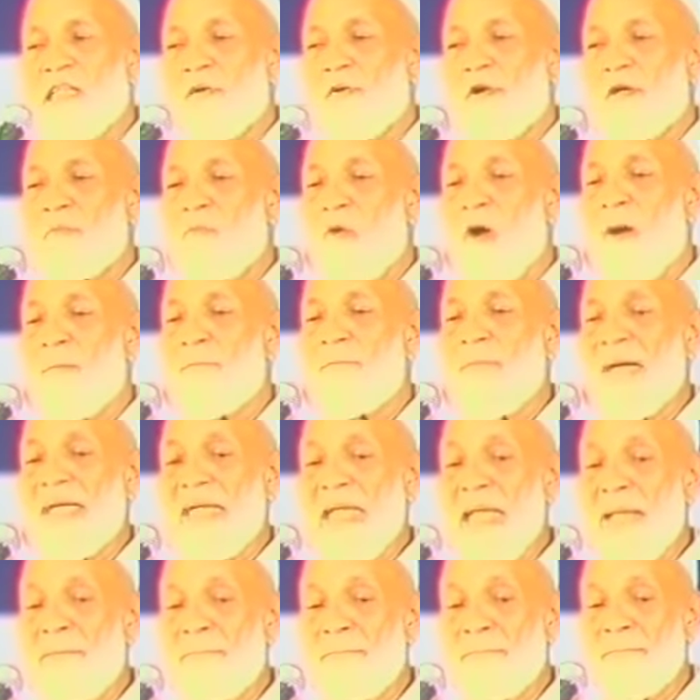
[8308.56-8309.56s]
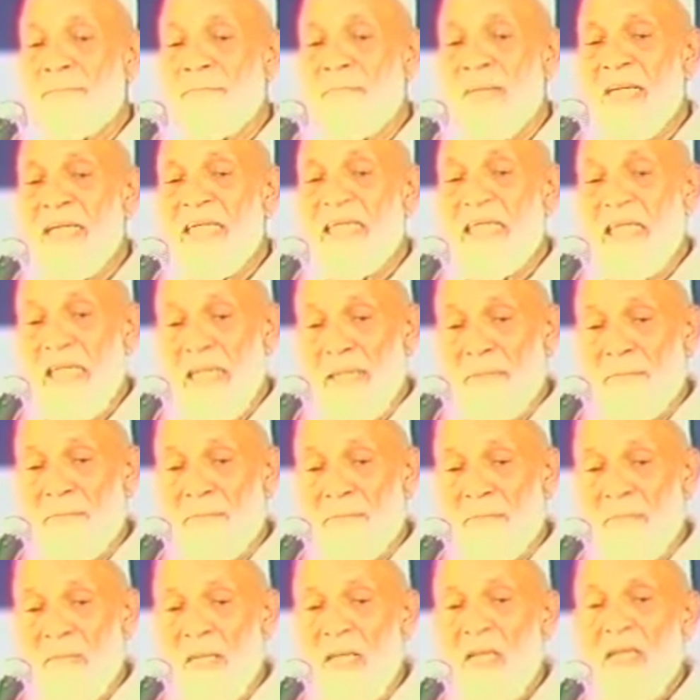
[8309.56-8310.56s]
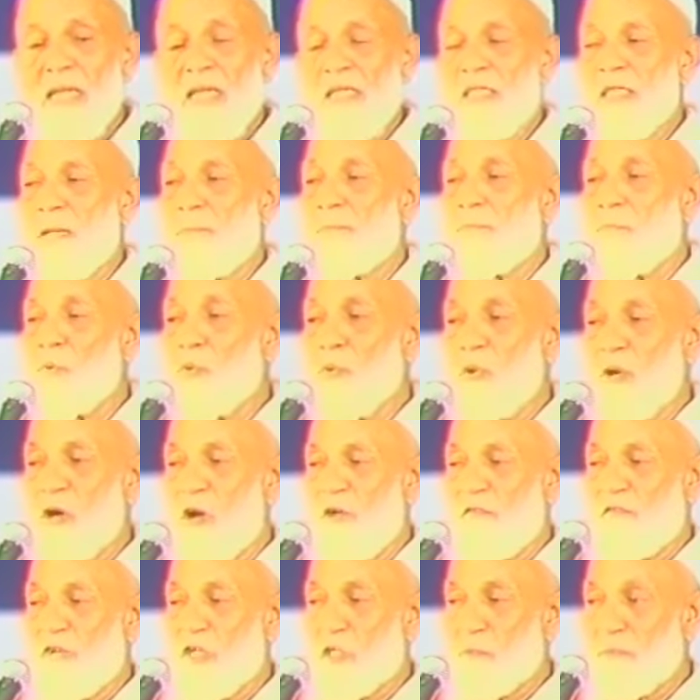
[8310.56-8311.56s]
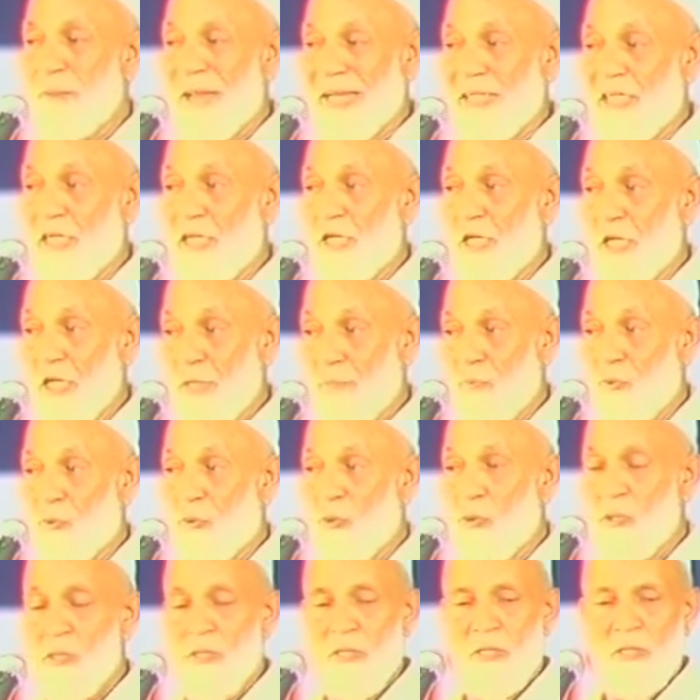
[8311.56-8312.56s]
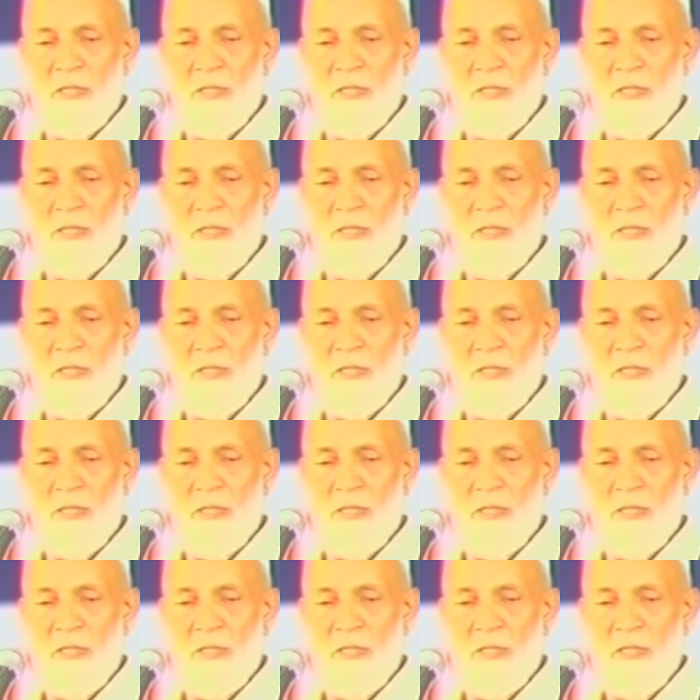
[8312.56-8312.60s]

the word Muhammadim. Im is a plural of respect in Hebrew.